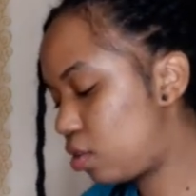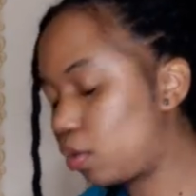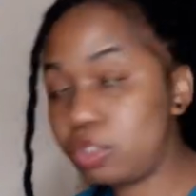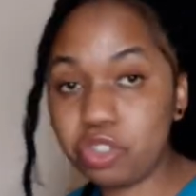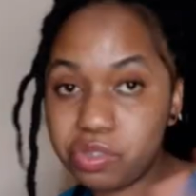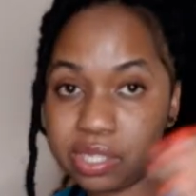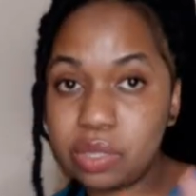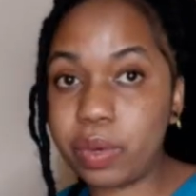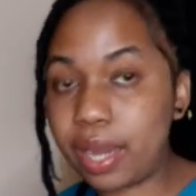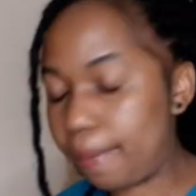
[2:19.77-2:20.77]
Oh, you see
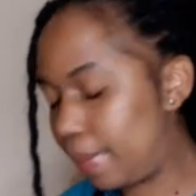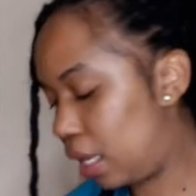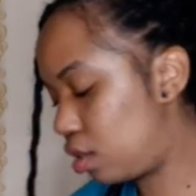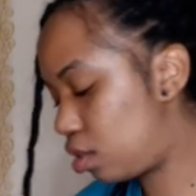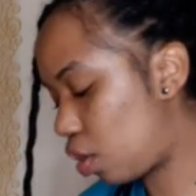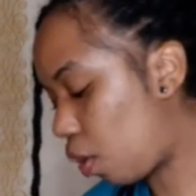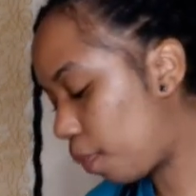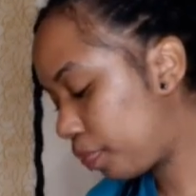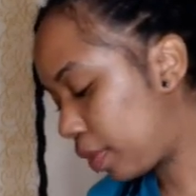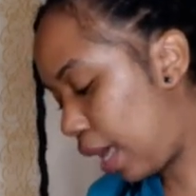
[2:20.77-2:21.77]
what I mean. So
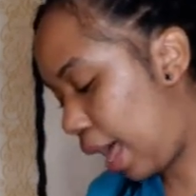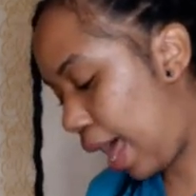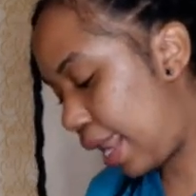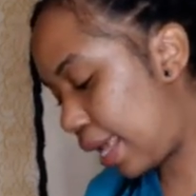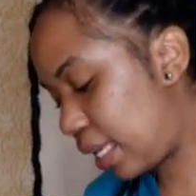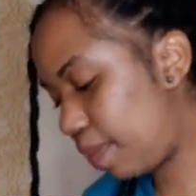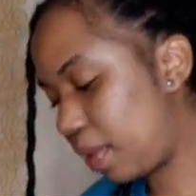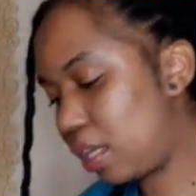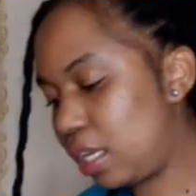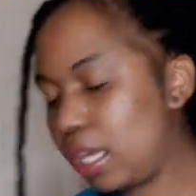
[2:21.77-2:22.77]
I like keeping
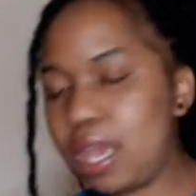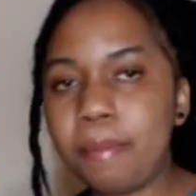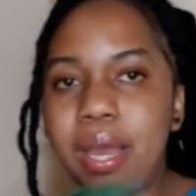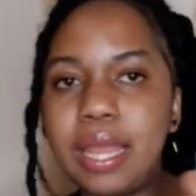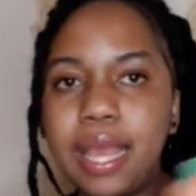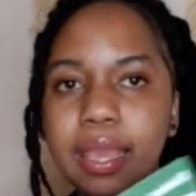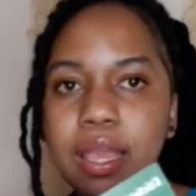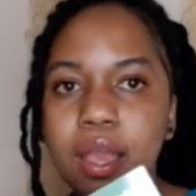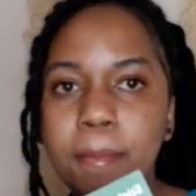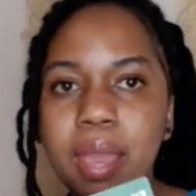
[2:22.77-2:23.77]
in here my
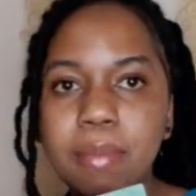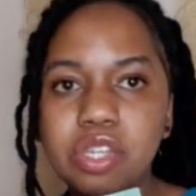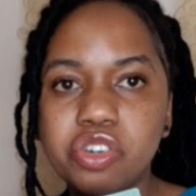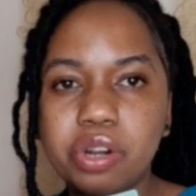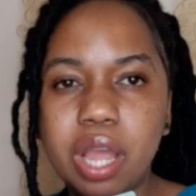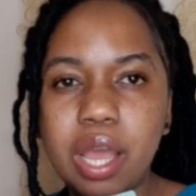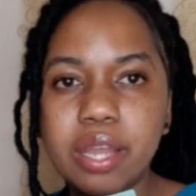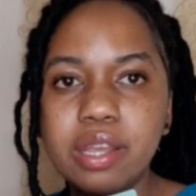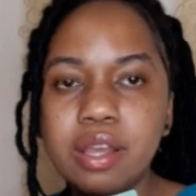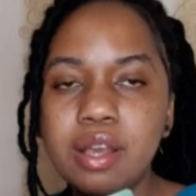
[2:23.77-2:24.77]
metro card,